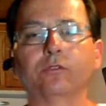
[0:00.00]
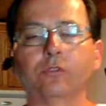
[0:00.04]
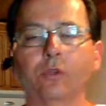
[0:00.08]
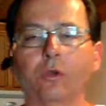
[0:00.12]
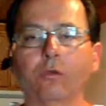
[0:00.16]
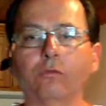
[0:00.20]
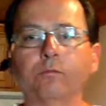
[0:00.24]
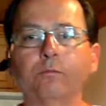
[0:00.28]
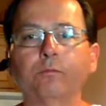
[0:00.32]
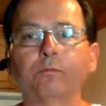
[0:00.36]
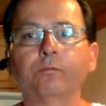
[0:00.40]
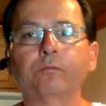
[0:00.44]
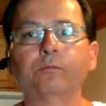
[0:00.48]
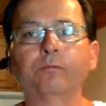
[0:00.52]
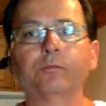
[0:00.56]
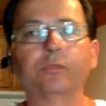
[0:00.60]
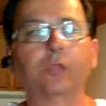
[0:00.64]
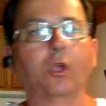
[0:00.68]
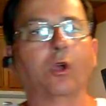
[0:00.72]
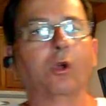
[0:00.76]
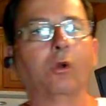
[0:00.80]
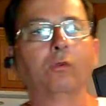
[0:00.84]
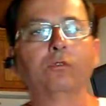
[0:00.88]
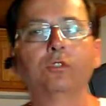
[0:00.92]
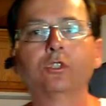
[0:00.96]
don't
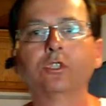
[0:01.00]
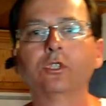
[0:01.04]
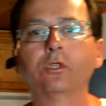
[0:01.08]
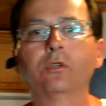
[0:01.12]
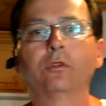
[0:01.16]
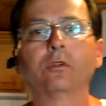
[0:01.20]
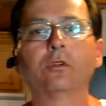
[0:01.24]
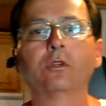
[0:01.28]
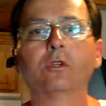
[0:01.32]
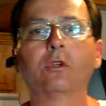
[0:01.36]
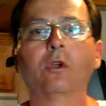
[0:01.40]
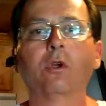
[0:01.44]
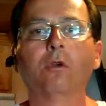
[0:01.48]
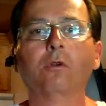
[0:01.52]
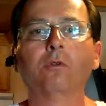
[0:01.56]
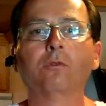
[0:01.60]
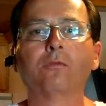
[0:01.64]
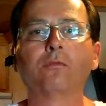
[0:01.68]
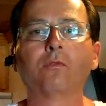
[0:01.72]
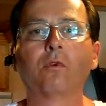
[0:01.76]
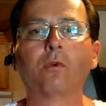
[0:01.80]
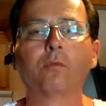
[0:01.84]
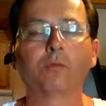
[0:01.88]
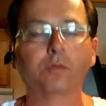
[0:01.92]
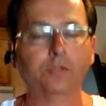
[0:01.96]
sugarcoat it
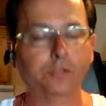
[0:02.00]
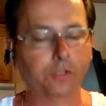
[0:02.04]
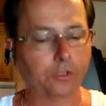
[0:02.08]
for me.